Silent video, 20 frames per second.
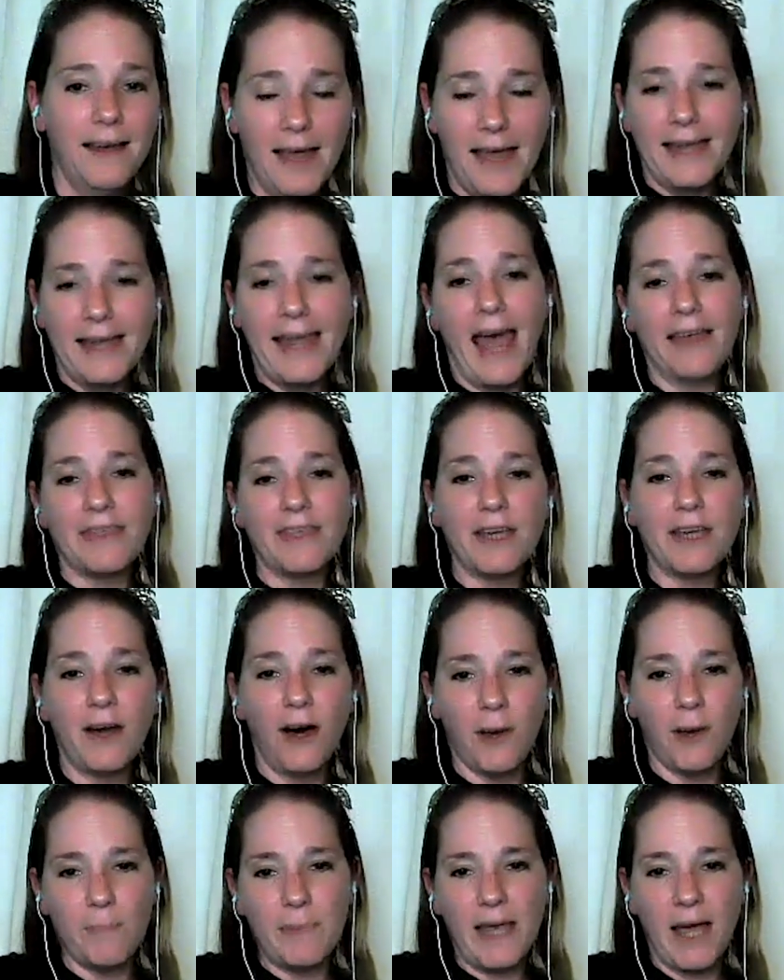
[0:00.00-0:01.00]
Kathy
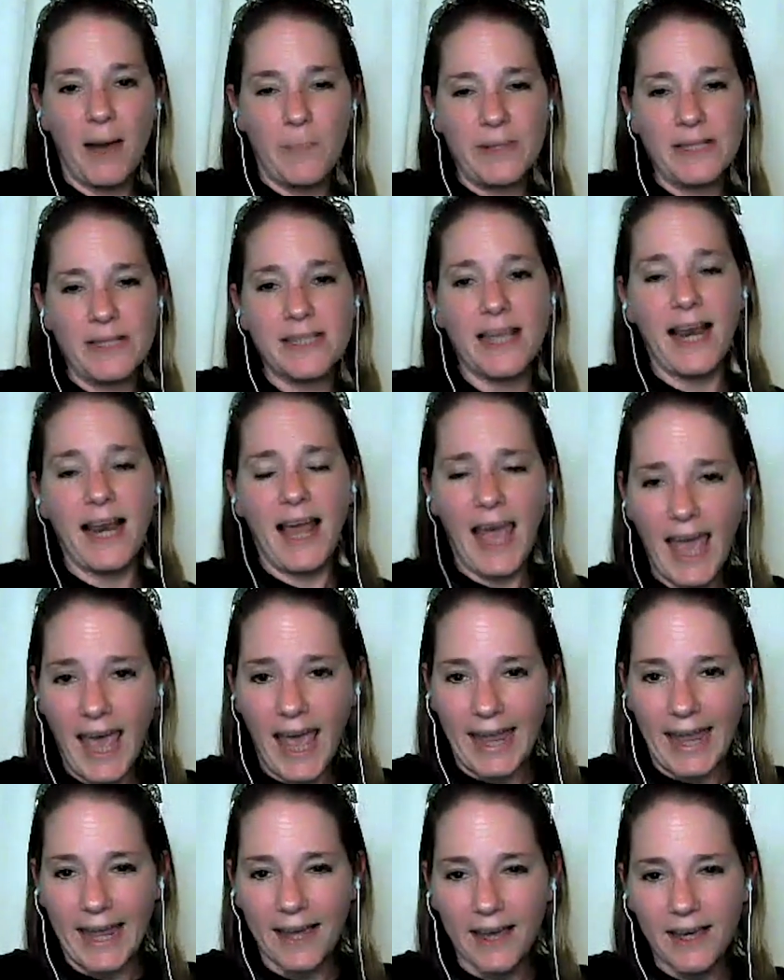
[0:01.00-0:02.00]
called me up and said,
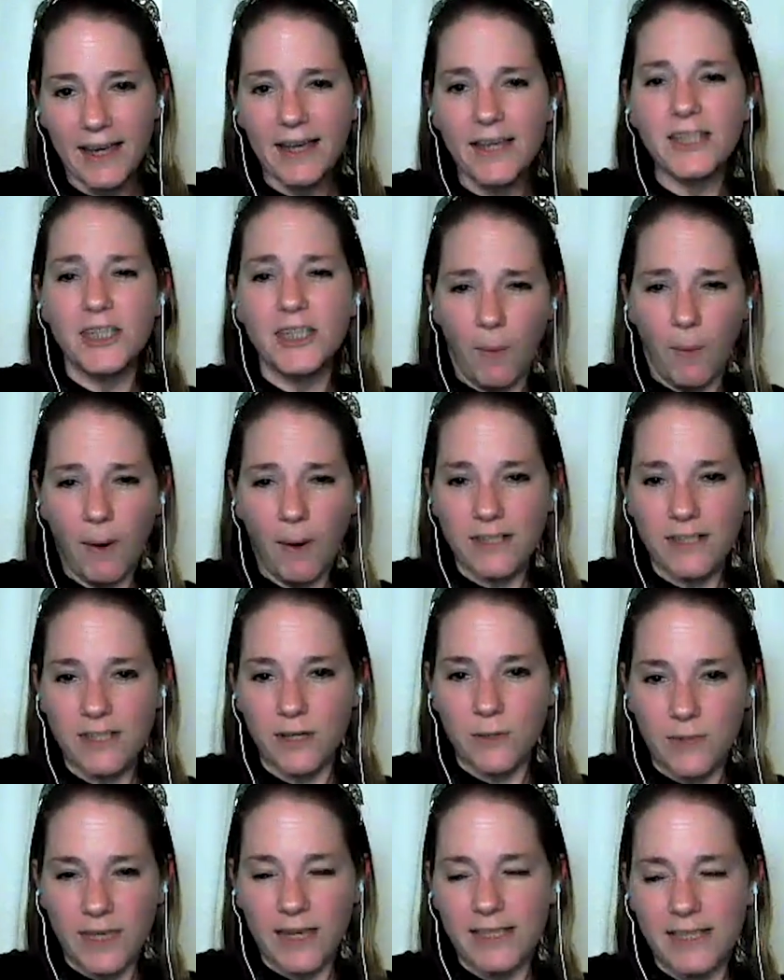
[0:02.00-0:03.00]
hey, you want to do
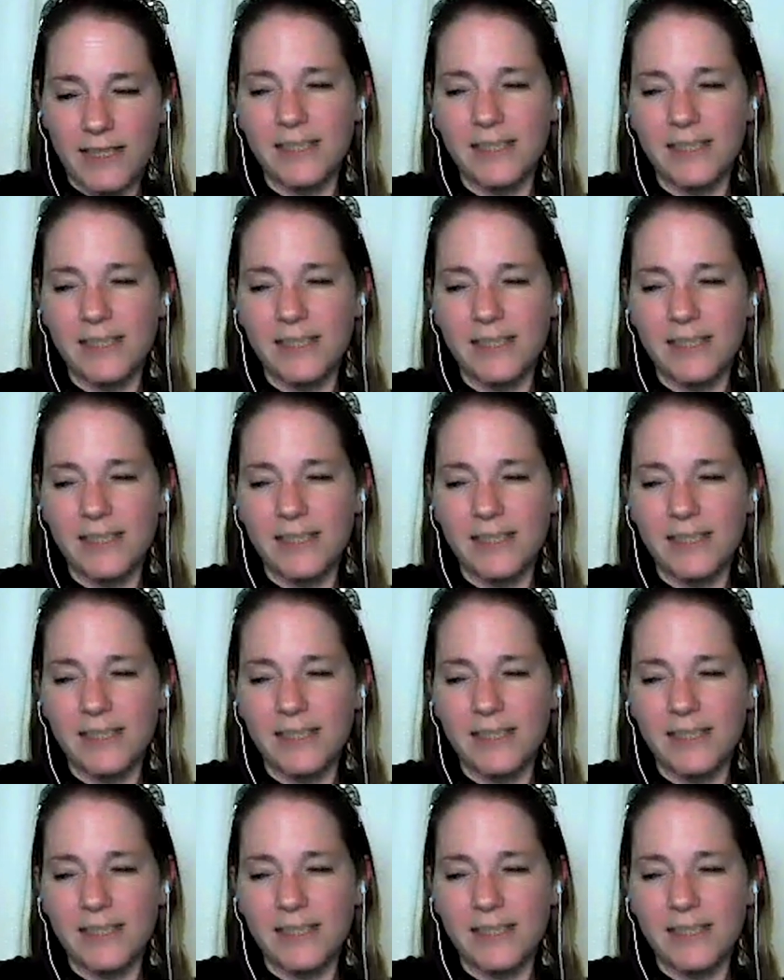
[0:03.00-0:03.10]
this?